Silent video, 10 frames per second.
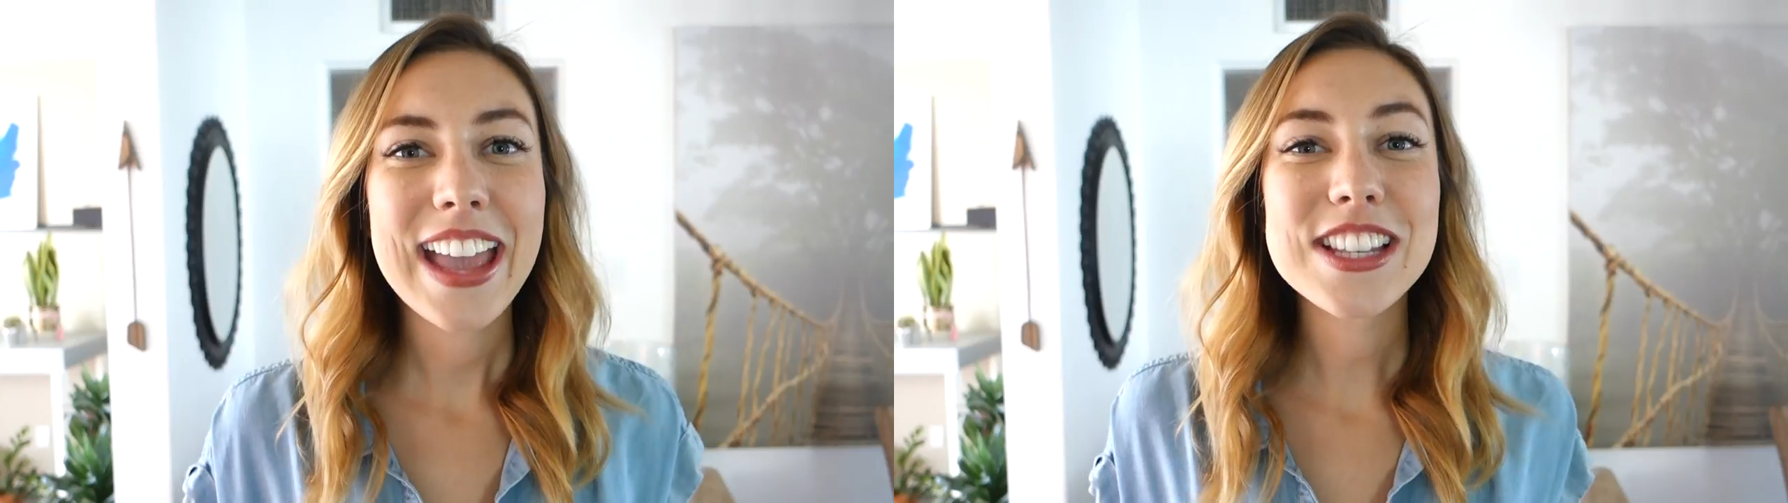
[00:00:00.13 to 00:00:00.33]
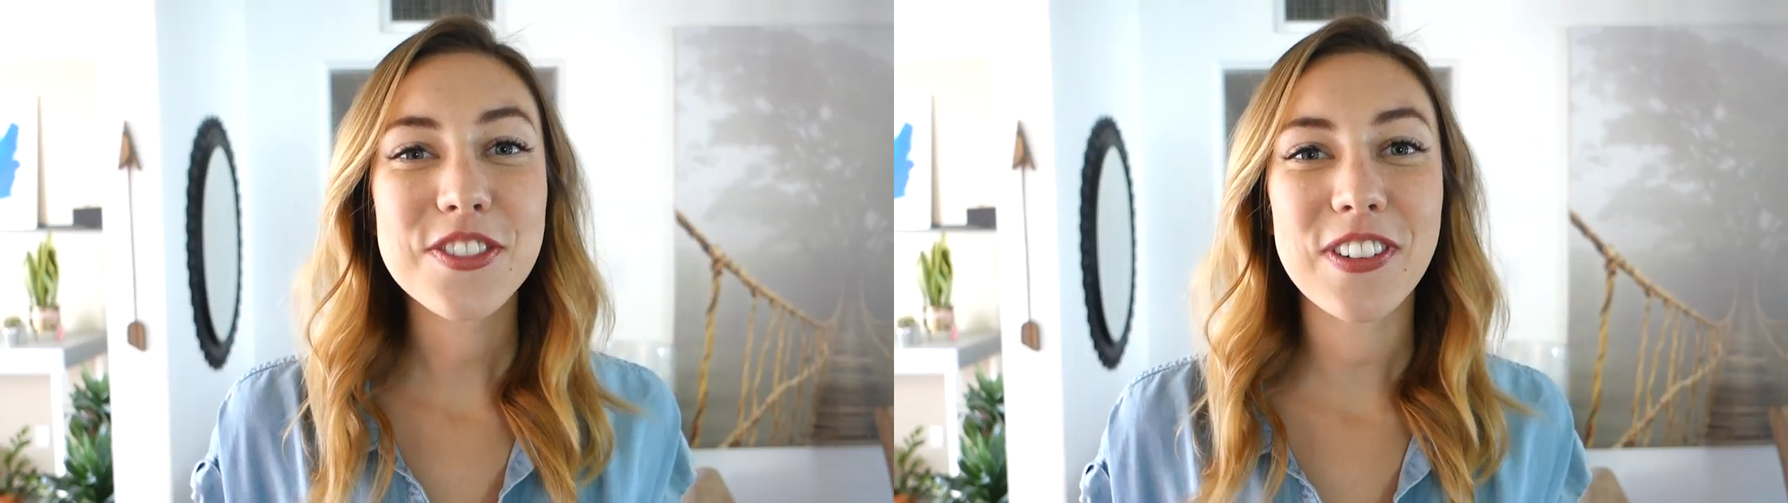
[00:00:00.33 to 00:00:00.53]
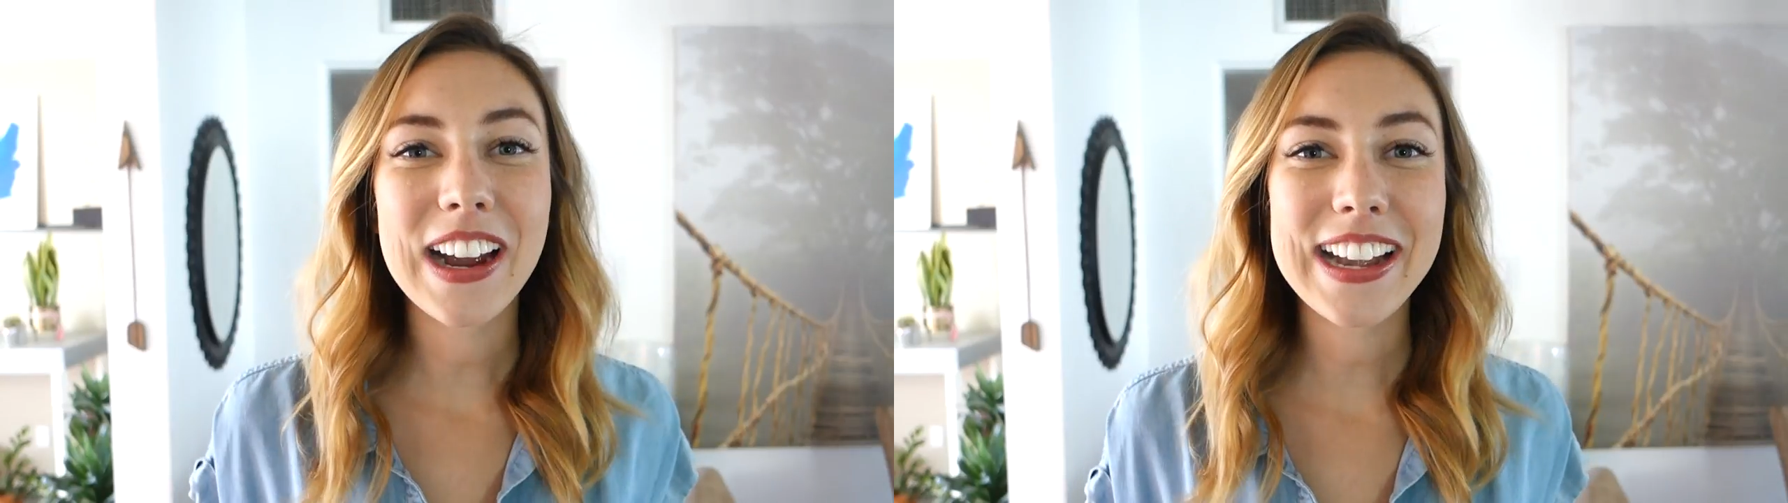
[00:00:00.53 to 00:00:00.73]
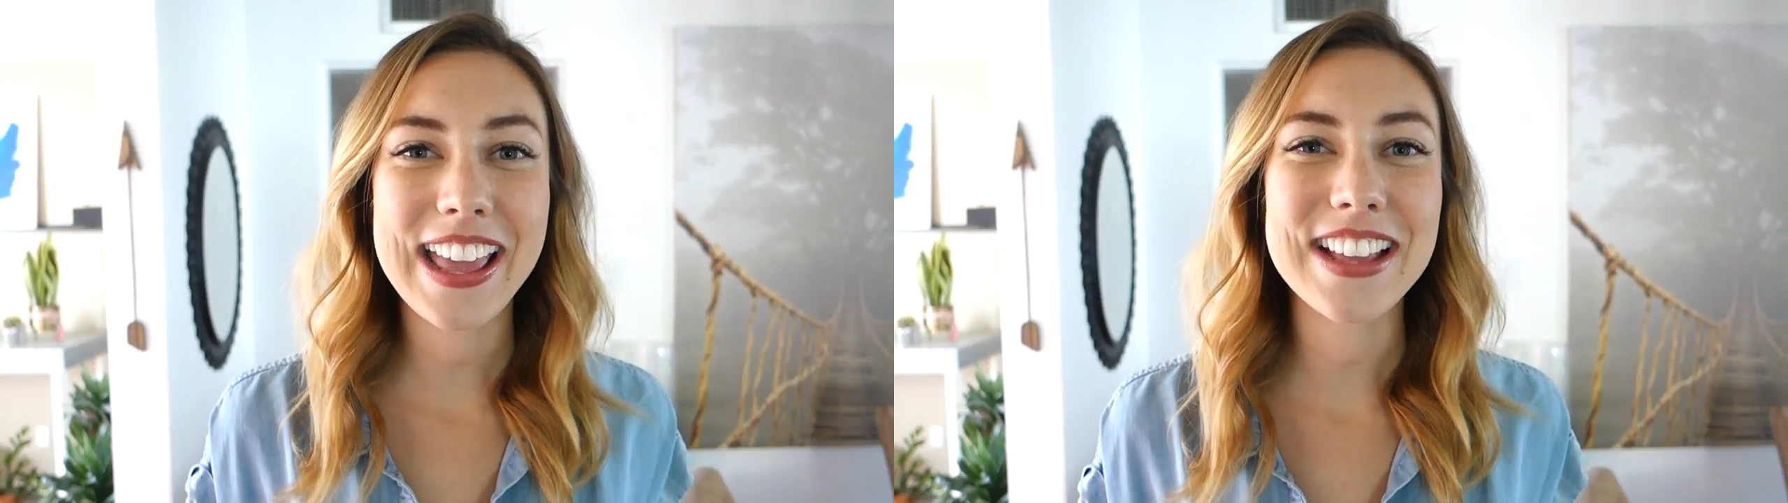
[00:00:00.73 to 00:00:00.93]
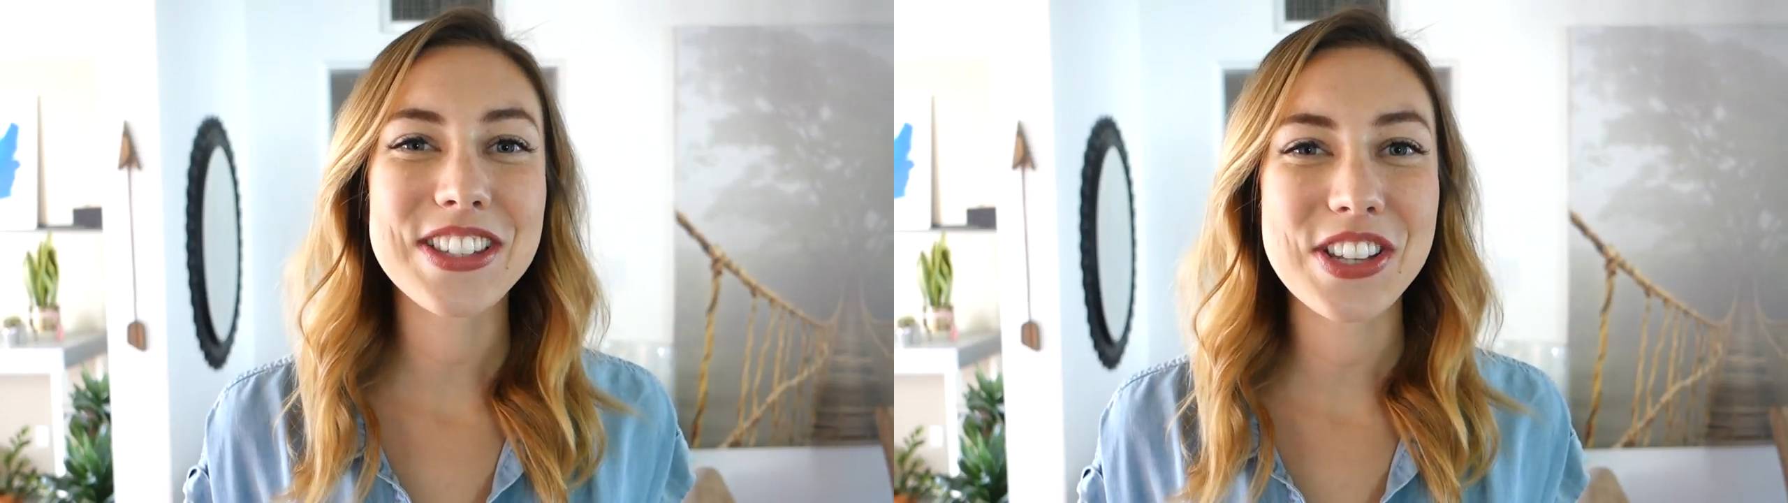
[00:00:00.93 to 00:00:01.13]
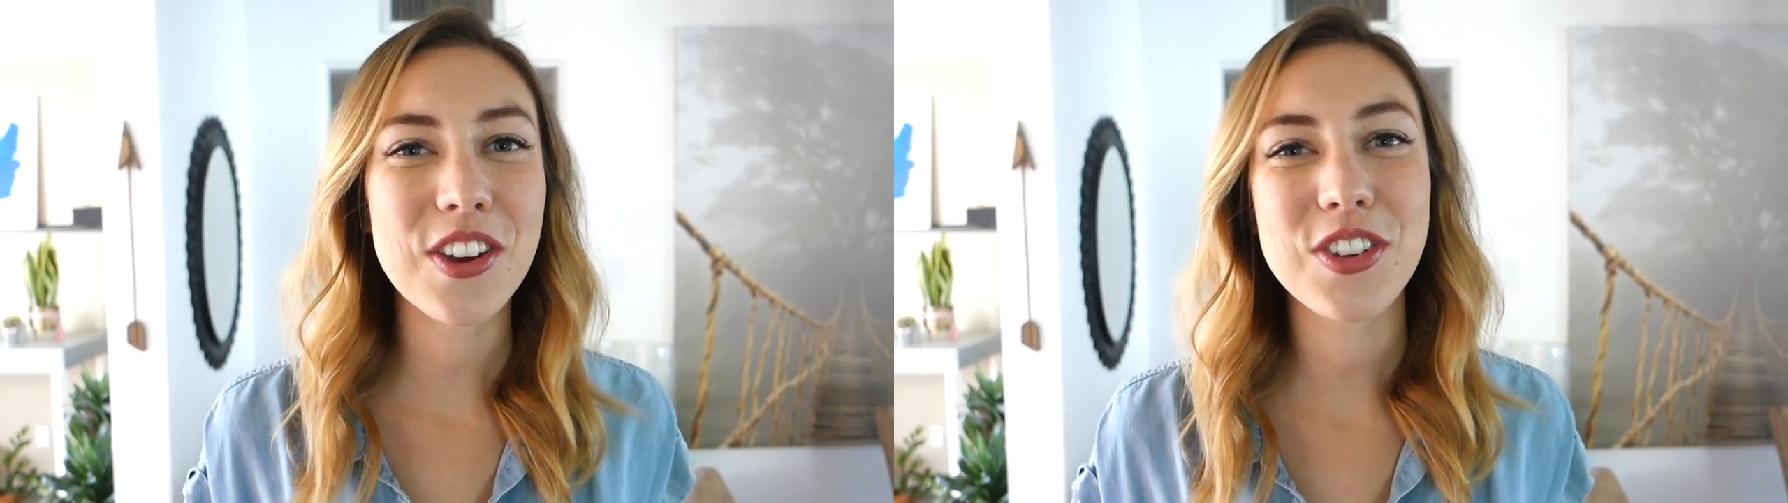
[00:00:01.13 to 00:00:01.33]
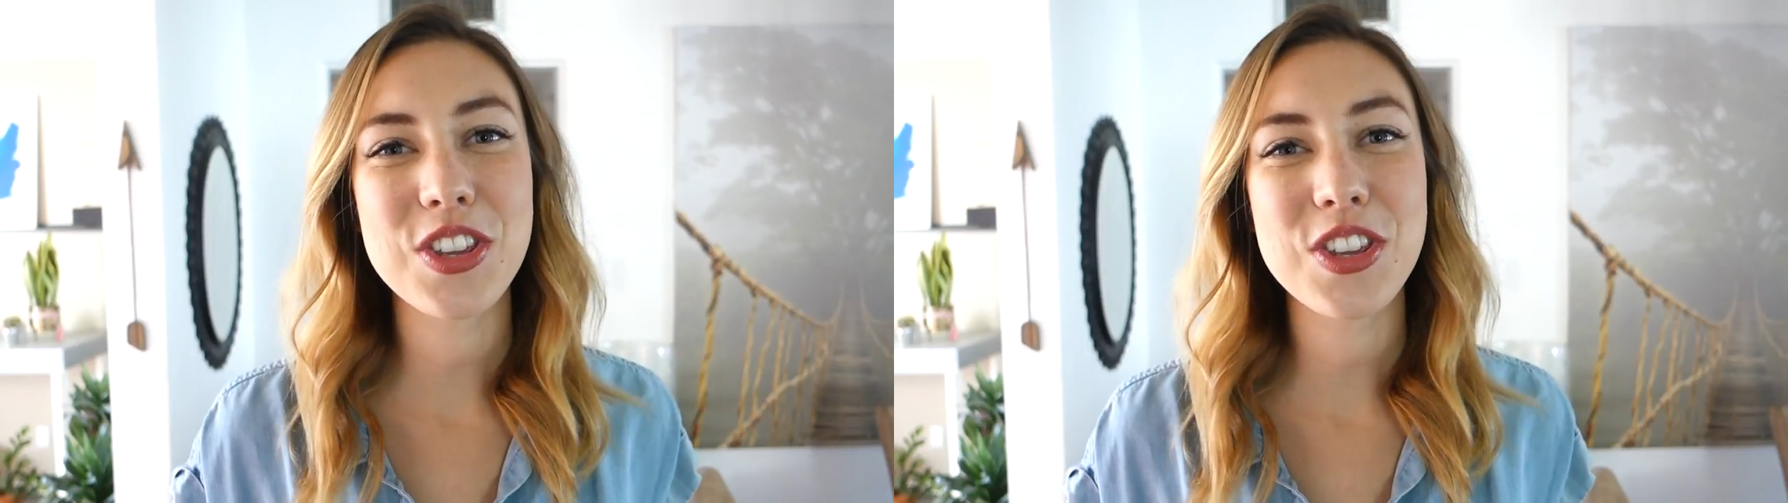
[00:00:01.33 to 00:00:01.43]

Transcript: It's Friday, so